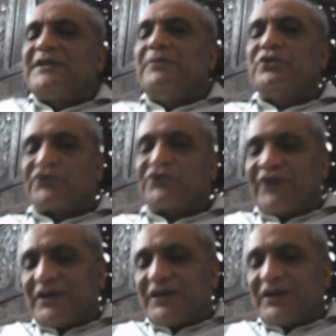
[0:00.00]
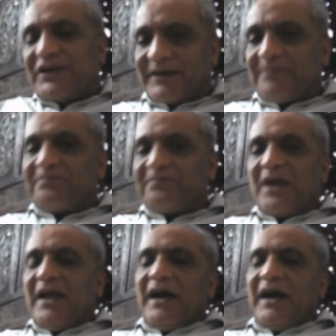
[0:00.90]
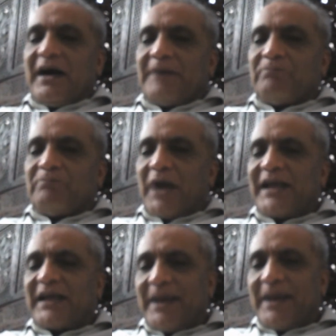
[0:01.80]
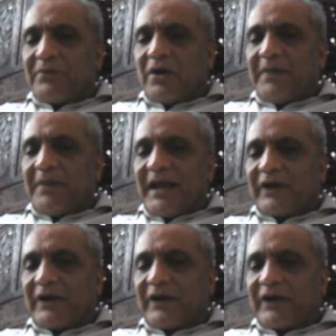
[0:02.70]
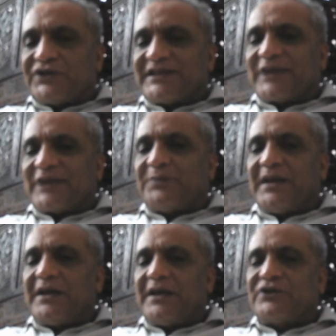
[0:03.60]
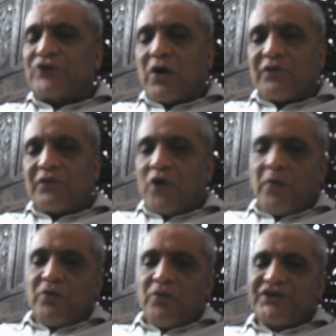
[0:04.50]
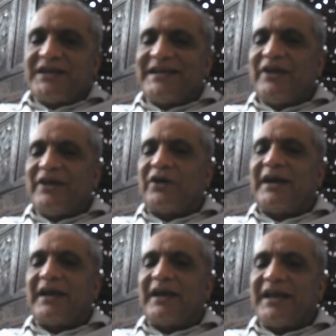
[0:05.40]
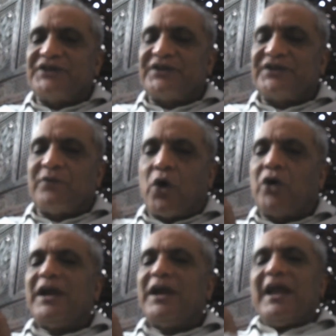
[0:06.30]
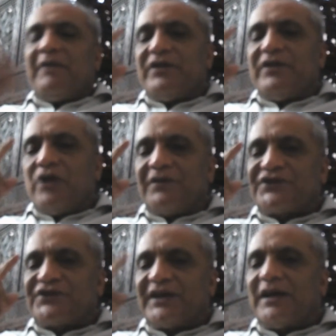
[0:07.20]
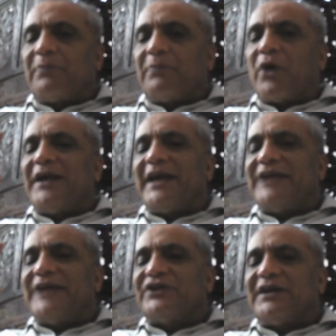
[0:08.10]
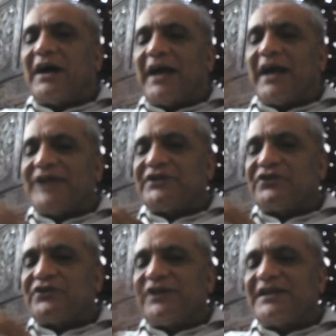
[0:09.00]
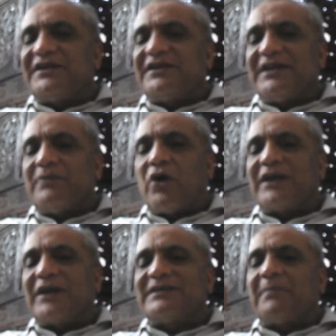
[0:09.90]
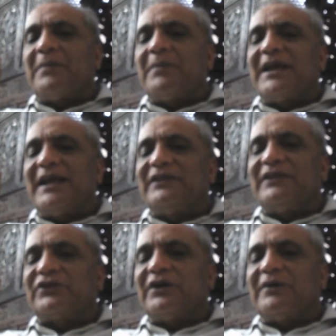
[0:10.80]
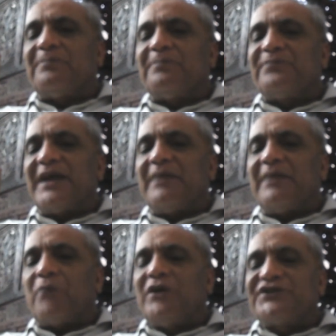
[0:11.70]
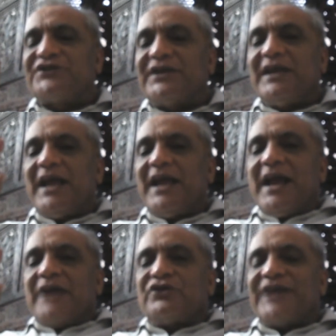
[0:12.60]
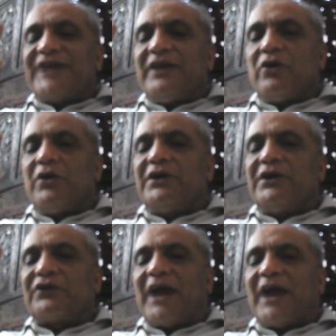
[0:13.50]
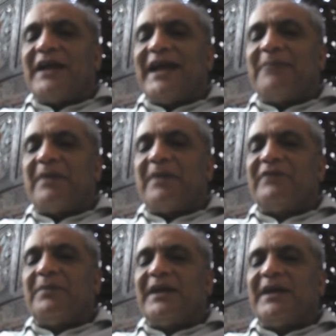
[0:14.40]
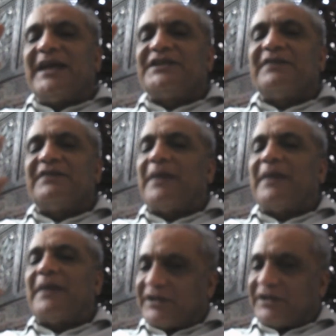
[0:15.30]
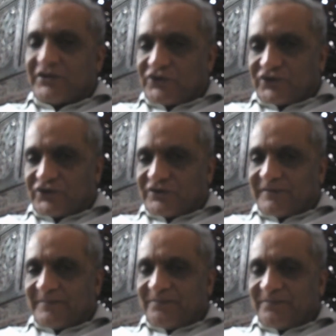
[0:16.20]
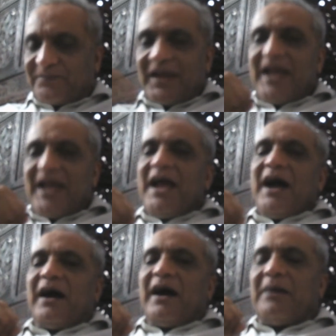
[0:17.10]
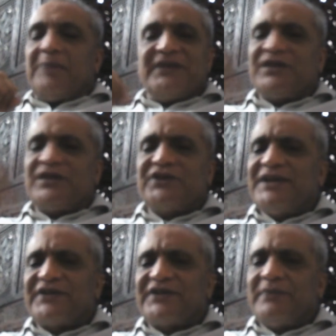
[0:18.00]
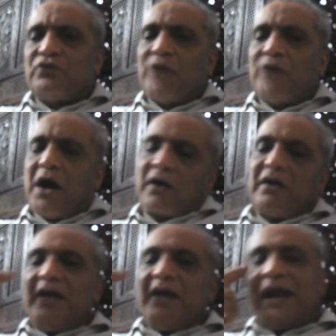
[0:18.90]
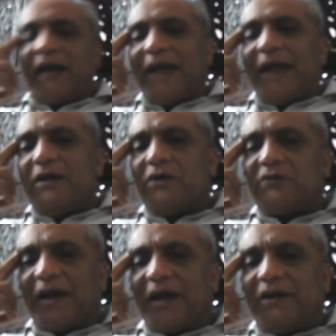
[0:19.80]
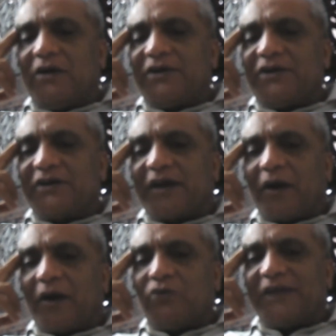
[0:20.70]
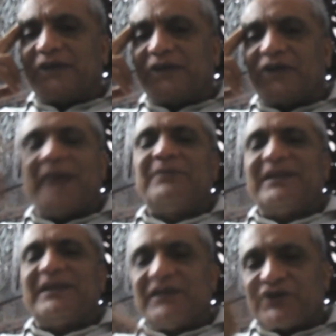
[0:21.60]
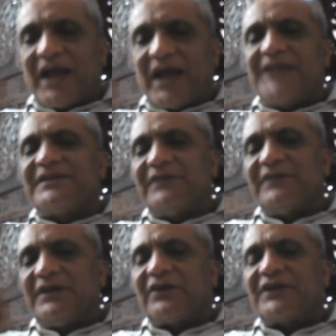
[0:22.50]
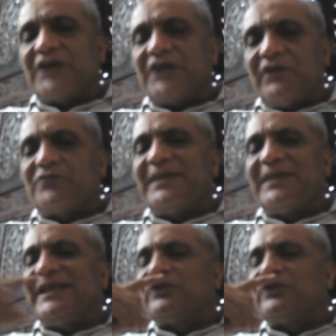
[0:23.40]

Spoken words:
abuse treatment, I kept coming across this experience of almost hitting your head against the wall when you have a single point agenda as a treating team or as a public health policy. You say you're going to try and help everybody achieve abstinence. It just didn't seem to work. And I learned it around that time that the science even intentionally was beginning